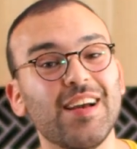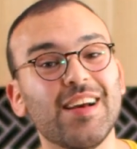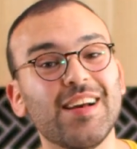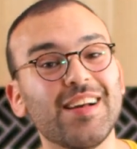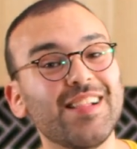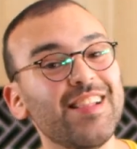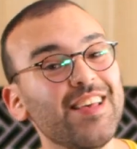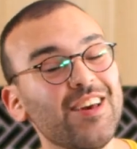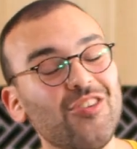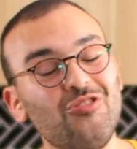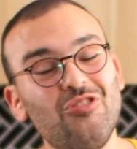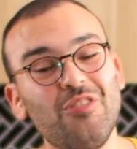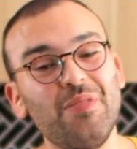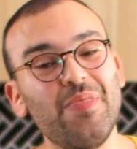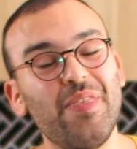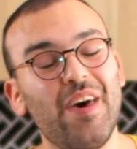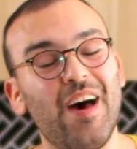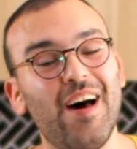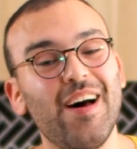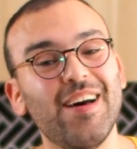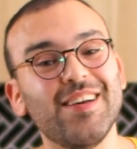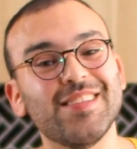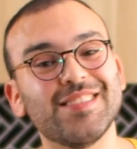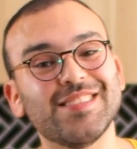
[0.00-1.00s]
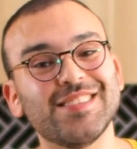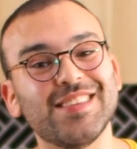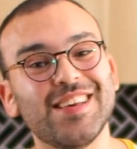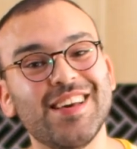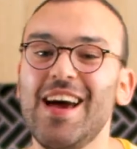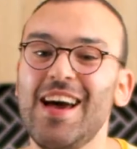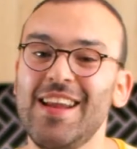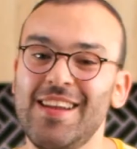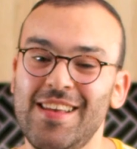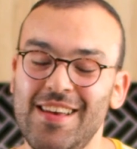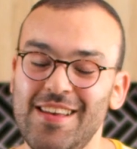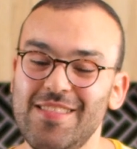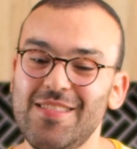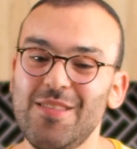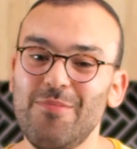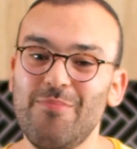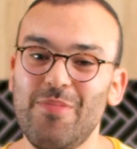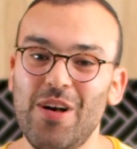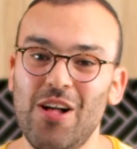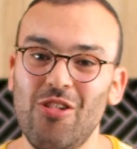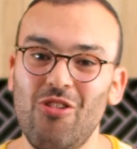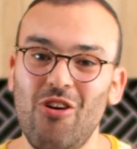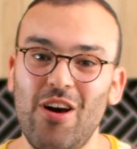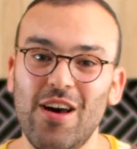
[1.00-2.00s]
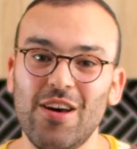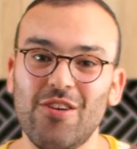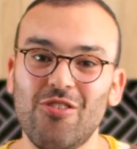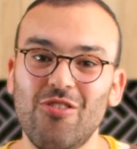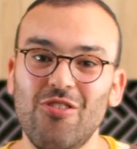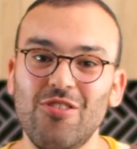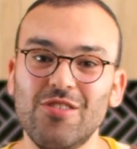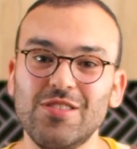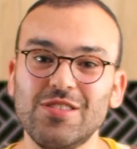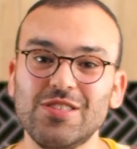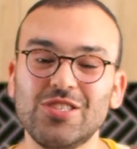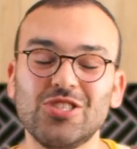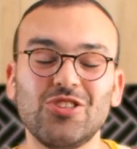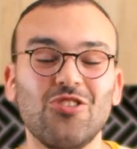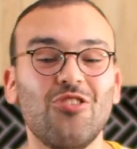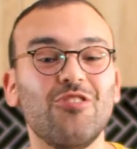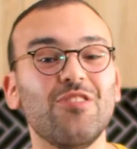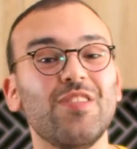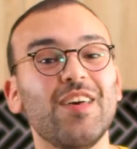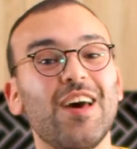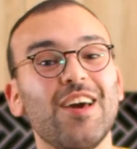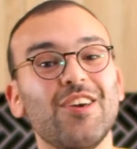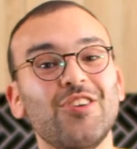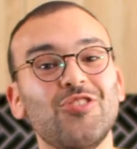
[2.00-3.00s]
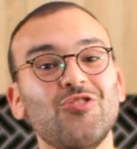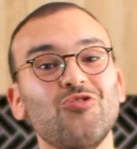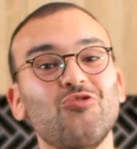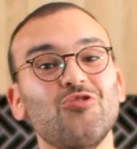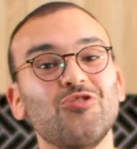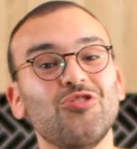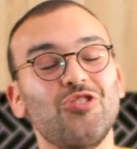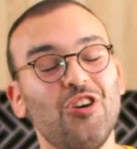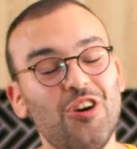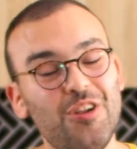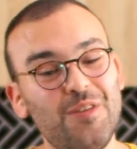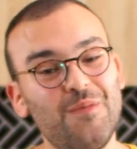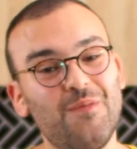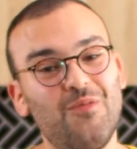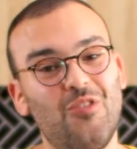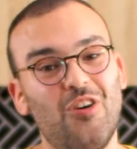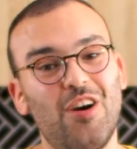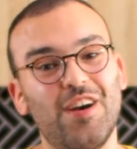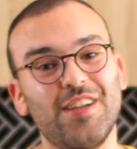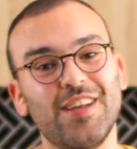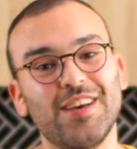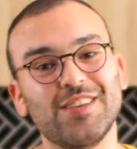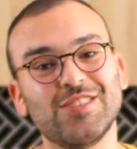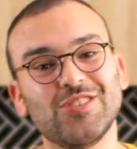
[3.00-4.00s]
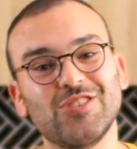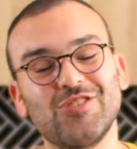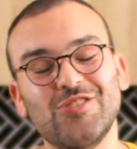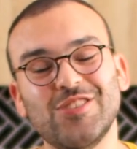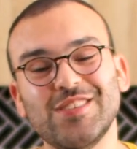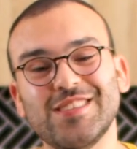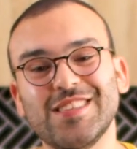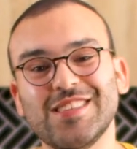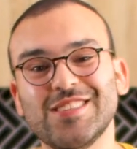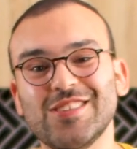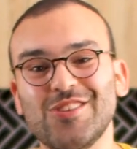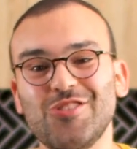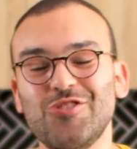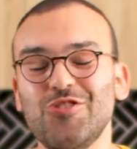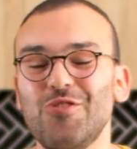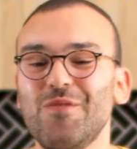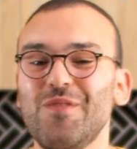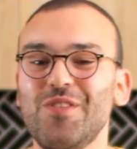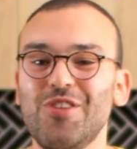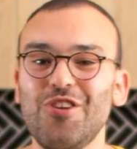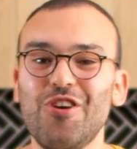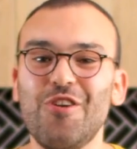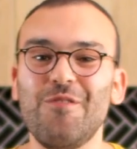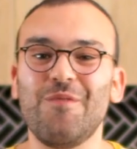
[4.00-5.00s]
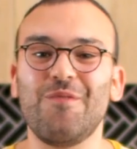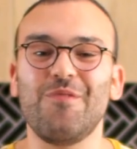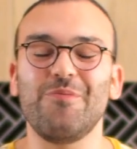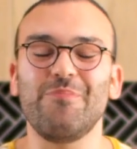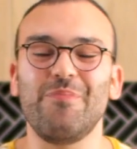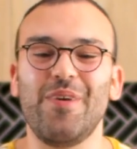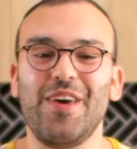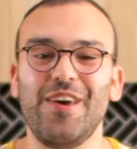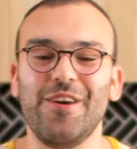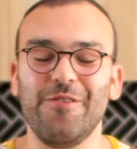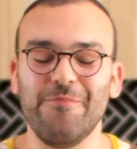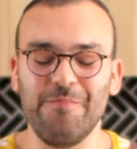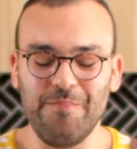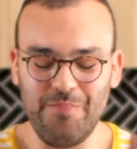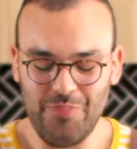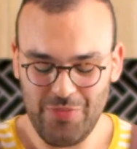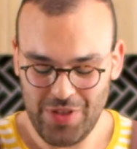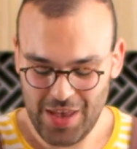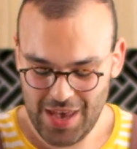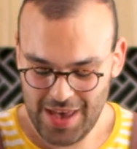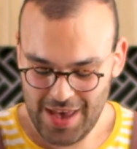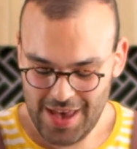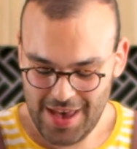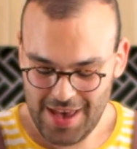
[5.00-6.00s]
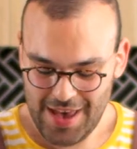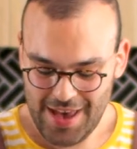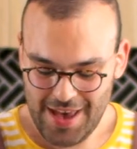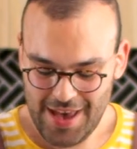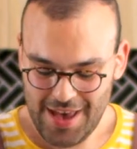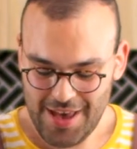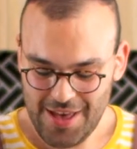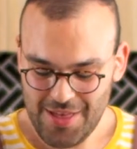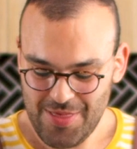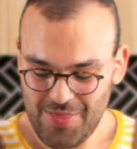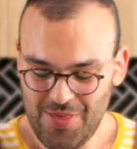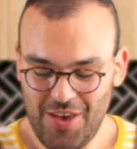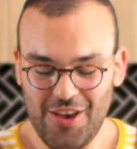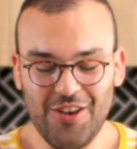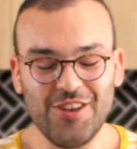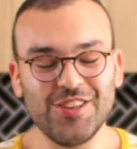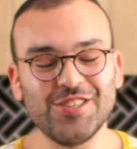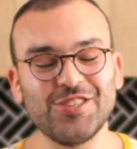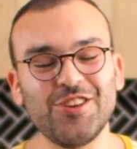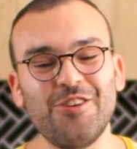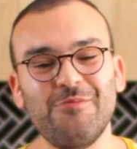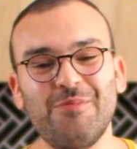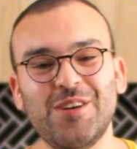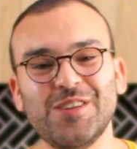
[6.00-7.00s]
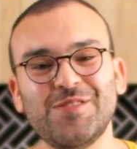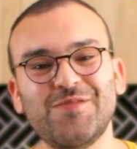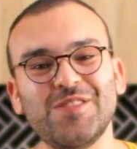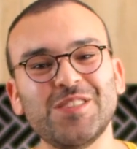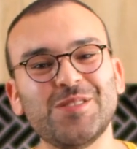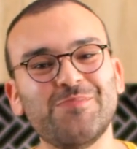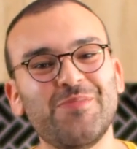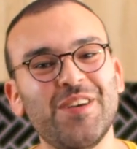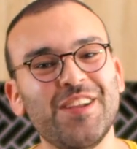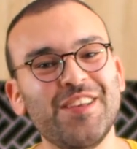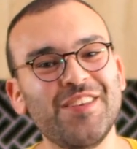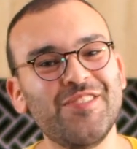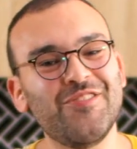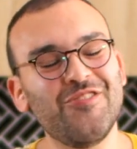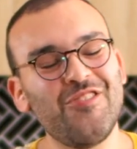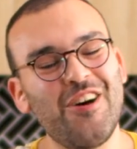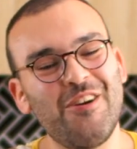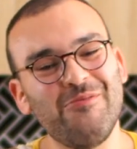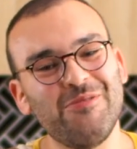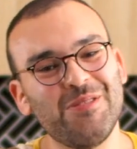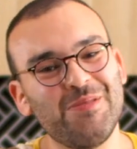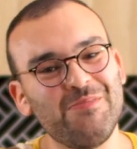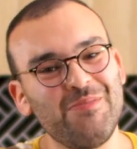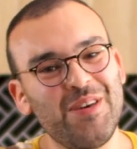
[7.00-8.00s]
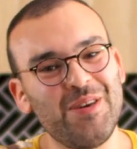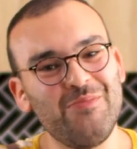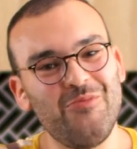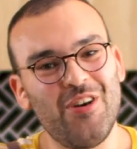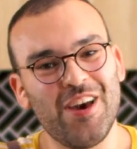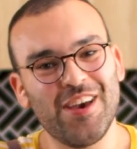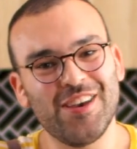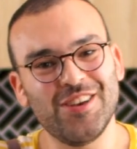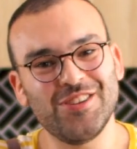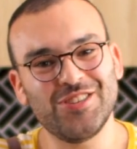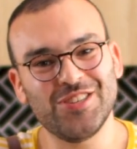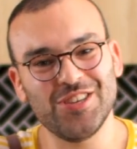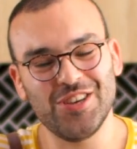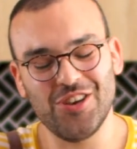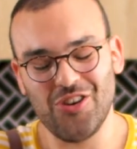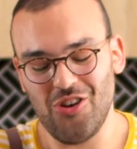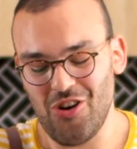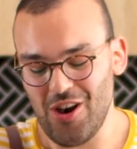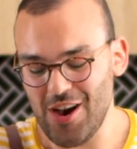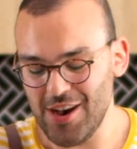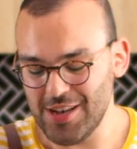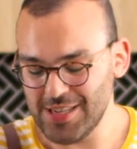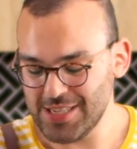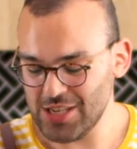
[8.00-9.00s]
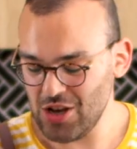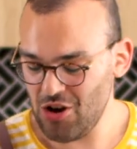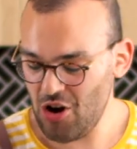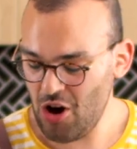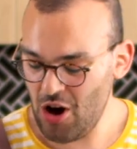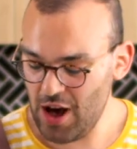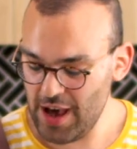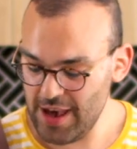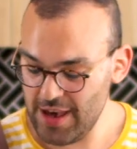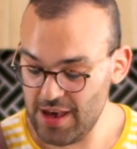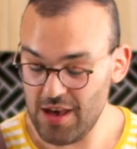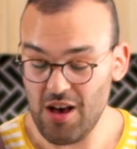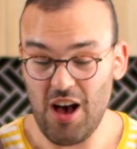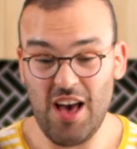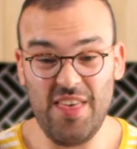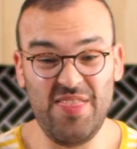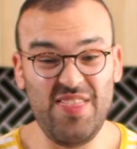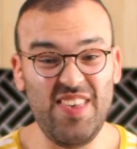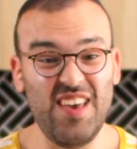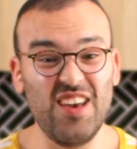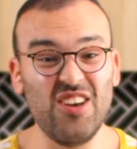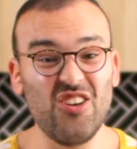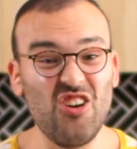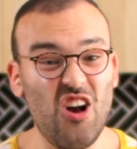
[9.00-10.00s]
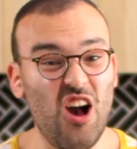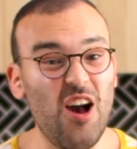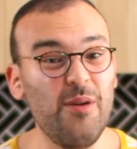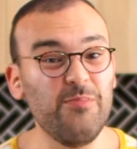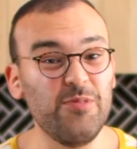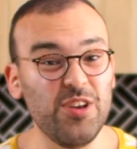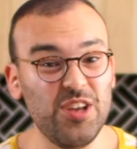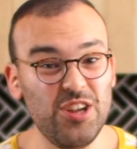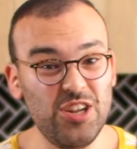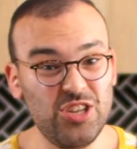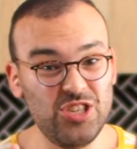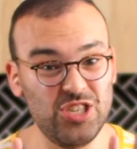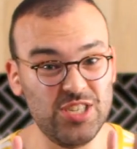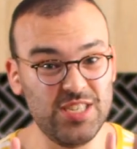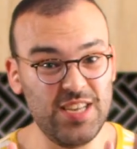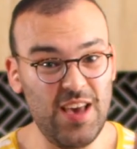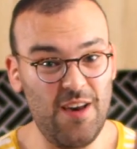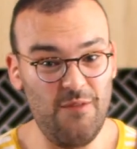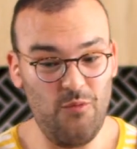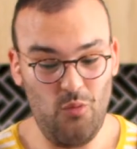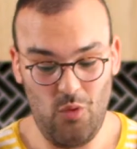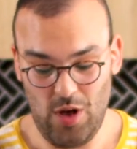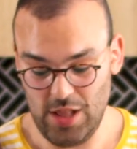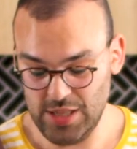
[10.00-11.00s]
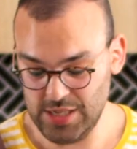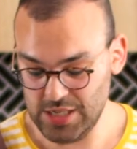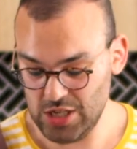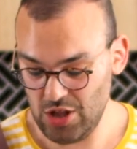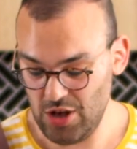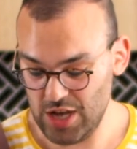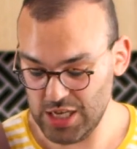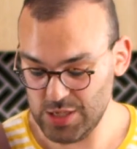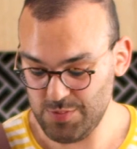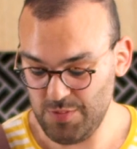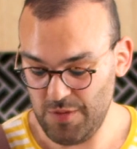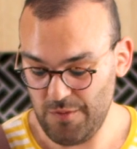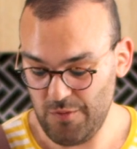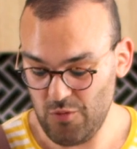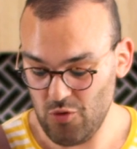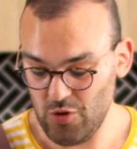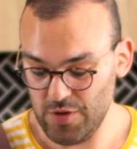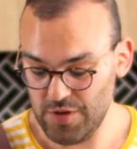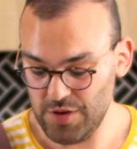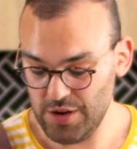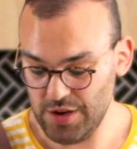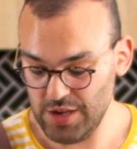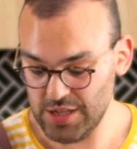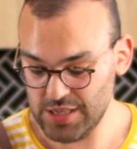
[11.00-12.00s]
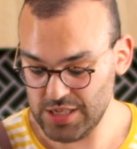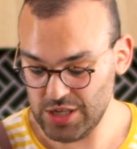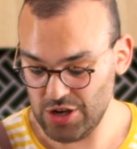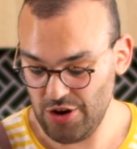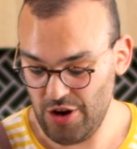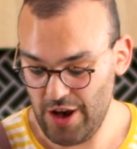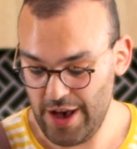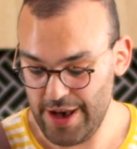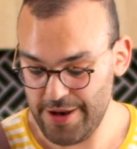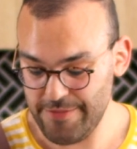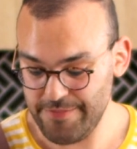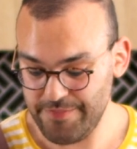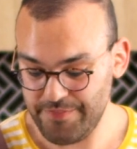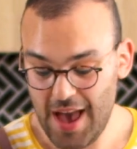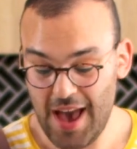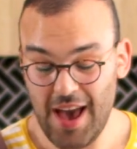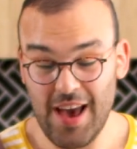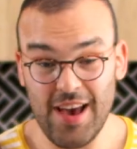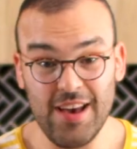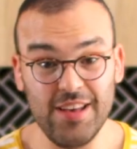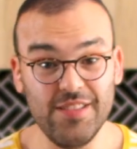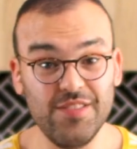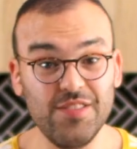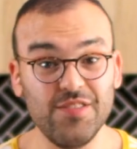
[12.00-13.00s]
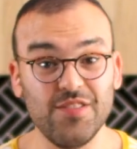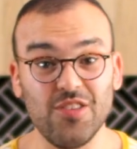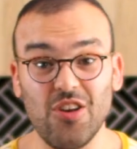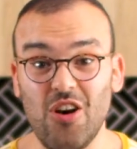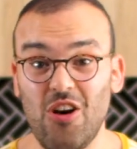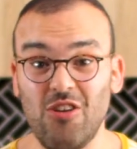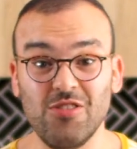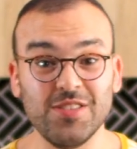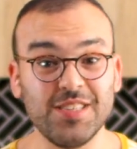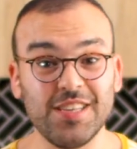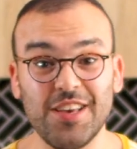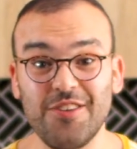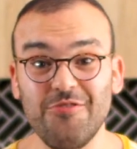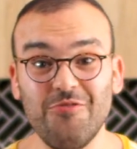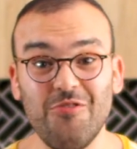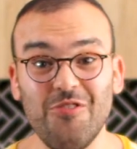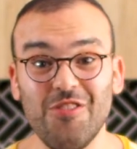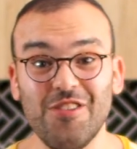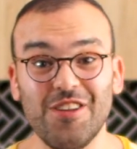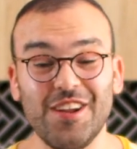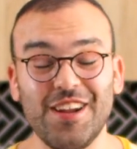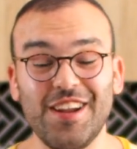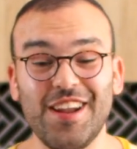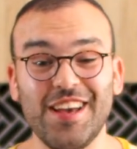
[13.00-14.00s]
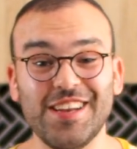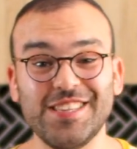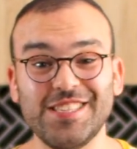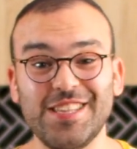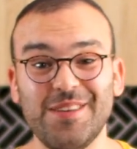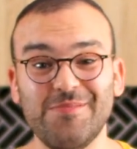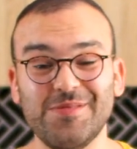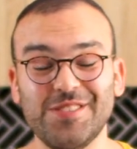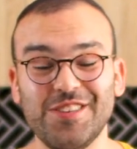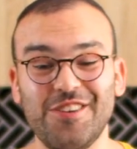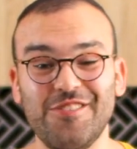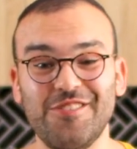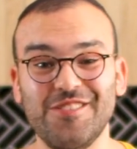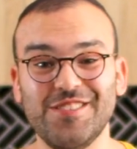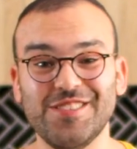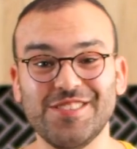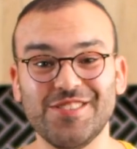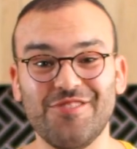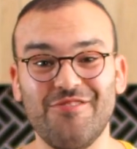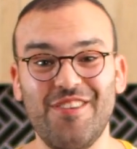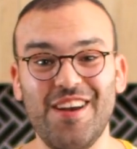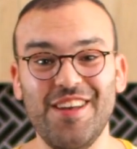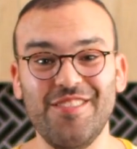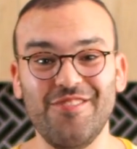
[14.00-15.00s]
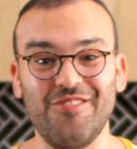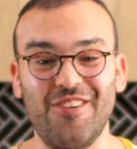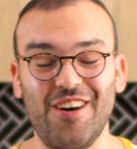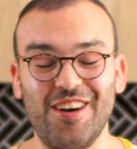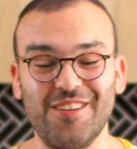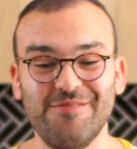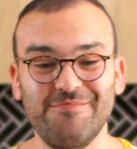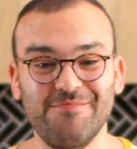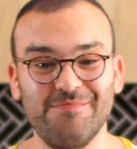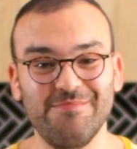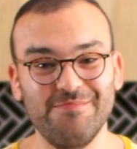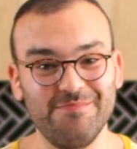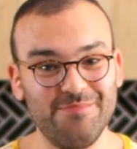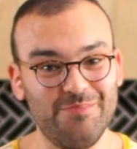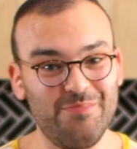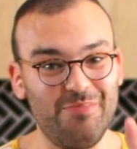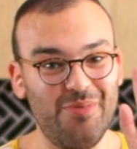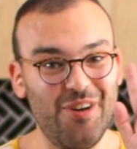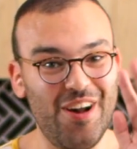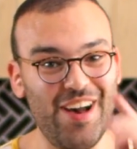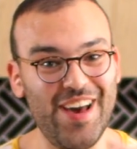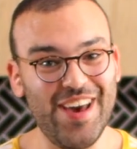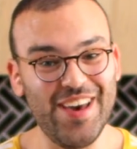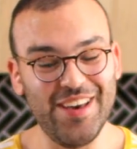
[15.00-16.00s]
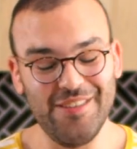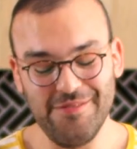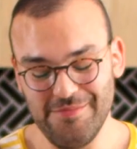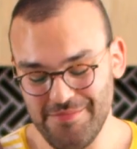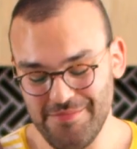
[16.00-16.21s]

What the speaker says: Click on that and hit the bell icon so that you're notified as soon as there's a new video from me. Thank you so much for spending time with me in my kitchen, guys. I think I'm gonna just have one slice before dinner tonight, and I'll see you all on the next episode of the Scran line. Bye.